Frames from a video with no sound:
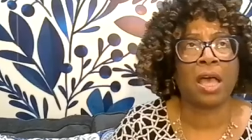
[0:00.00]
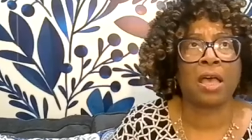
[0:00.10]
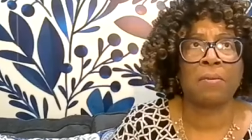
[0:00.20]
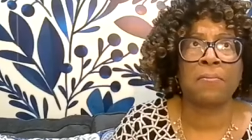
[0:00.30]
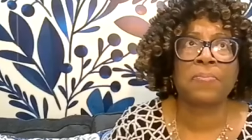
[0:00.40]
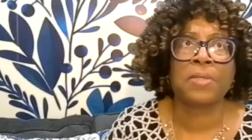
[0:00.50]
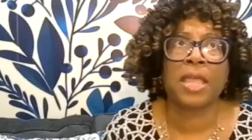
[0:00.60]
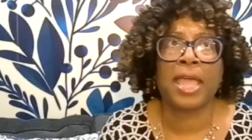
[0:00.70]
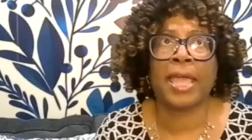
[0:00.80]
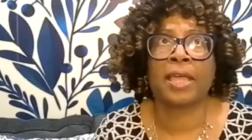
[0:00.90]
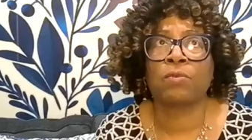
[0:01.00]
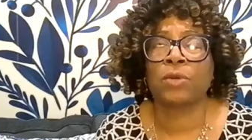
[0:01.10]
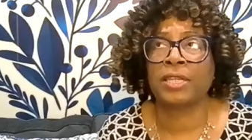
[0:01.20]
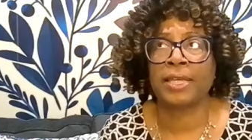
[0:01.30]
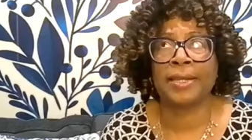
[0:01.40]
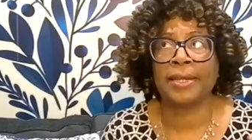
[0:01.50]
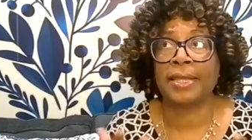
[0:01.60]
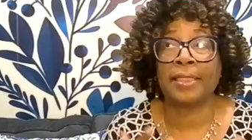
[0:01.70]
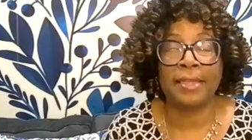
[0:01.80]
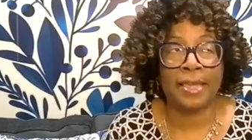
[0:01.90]
Um, and we did it
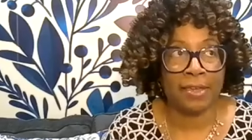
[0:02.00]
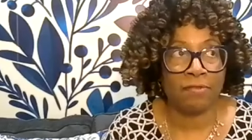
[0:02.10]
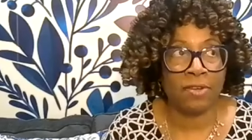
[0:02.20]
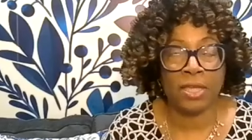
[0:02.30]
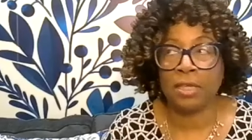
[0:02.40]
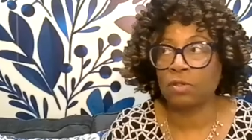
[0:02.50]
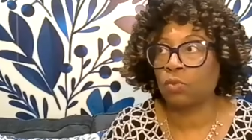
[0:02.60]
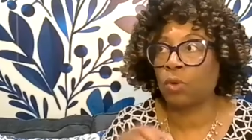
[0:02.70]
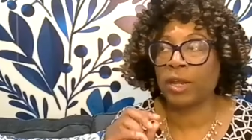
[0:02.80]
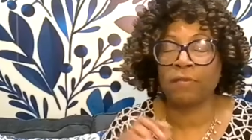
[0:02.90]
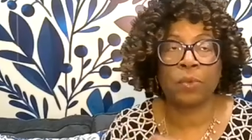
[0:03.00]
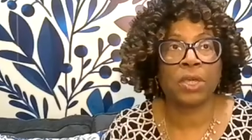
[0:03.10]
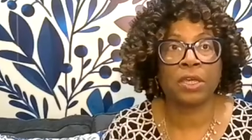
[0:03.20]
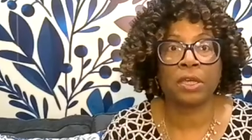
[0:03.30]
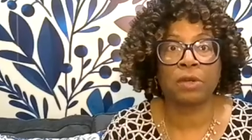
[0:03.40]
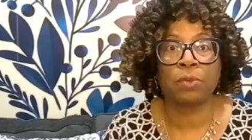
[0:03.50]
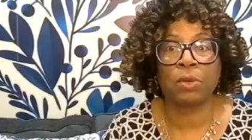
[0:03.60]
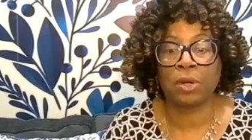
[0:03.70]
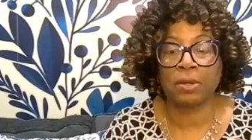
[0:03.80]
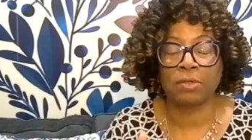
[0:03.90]
in the evenings whenever we could we
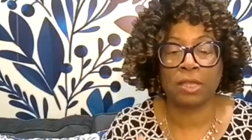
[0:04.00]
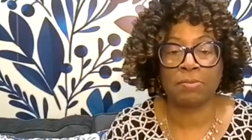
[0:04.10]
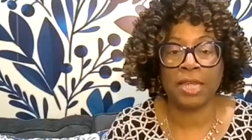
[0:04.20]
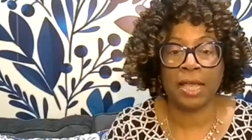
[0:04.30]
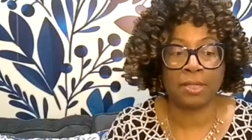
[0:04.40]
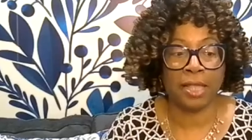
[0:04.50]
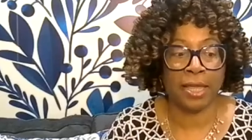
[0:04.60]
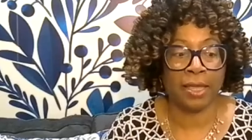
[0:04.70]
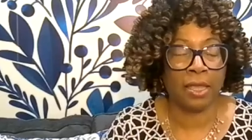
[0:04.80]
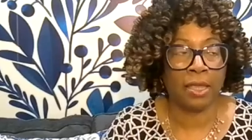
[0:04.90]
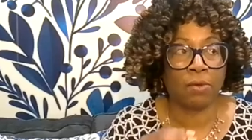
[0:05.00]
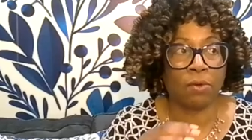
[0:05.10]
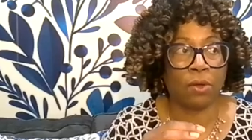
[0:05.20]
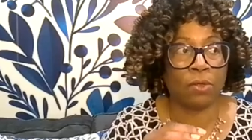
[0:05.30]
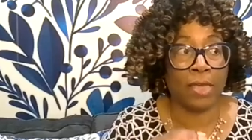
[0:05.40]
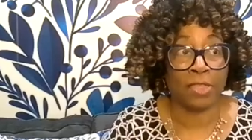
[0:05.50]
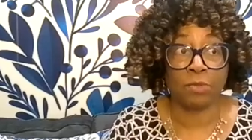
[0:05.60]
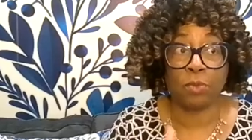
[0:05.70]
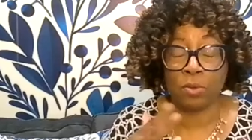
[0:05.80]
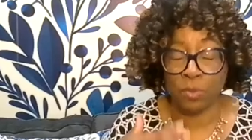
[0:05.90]
would sometimes like at
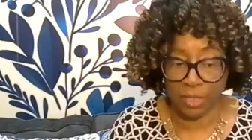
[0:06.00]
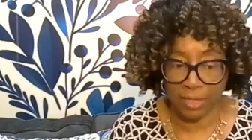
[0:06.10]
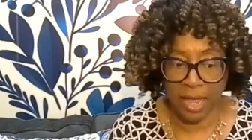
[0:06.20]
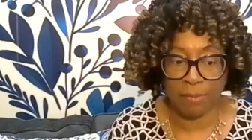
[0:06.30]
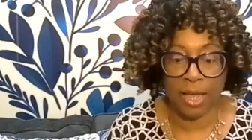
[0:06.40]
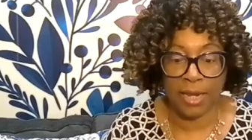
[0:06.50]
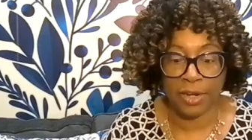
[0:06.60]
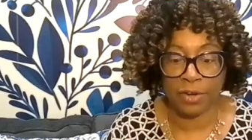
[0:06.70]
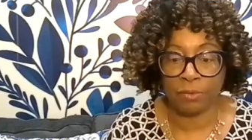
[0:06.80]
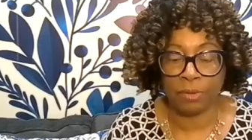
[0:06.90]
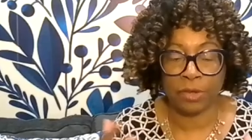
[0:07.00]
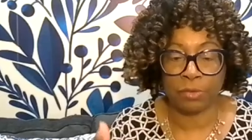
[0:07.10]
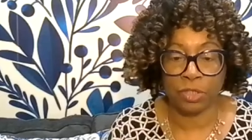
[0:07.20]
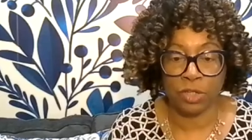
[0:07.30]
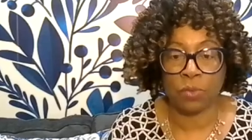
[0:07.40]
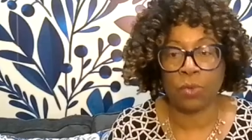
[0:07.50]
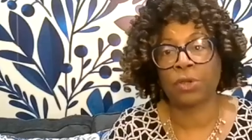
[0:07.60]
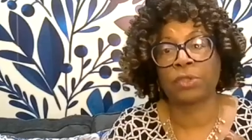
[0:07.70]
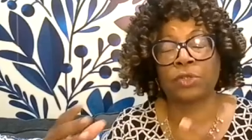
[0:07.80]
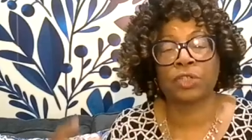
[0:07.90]
this point we'd stop pioneering but there was still
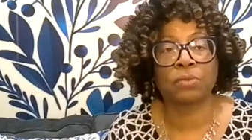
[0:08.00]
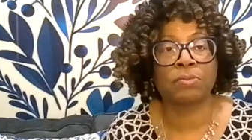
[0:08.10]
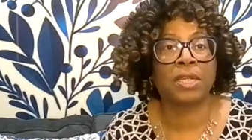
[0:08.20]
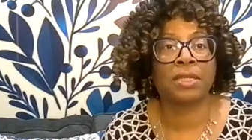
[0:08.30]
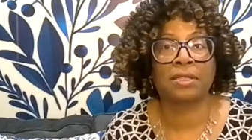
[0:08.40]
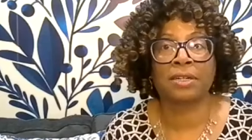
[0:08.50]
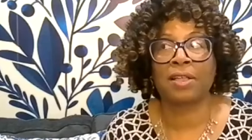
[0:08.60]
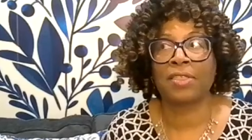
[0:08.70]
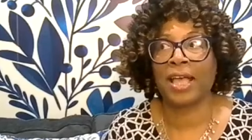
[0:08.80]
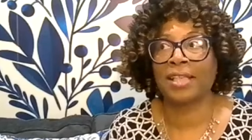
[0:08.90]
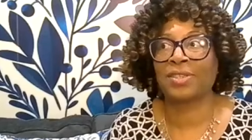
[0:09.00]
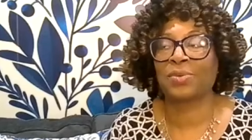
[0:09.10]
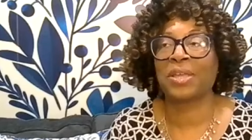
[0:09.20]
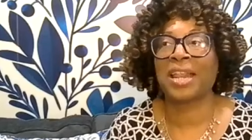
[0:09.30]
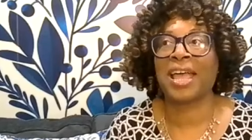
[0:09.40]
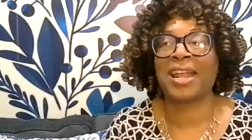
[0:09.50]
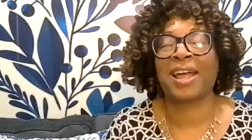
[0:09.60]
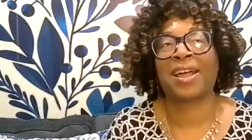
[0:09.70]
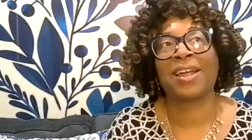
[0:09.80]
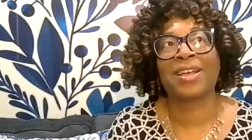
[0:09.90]
work there's still meetings and all that so we had
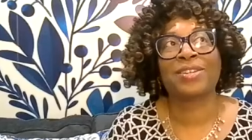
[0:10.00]
our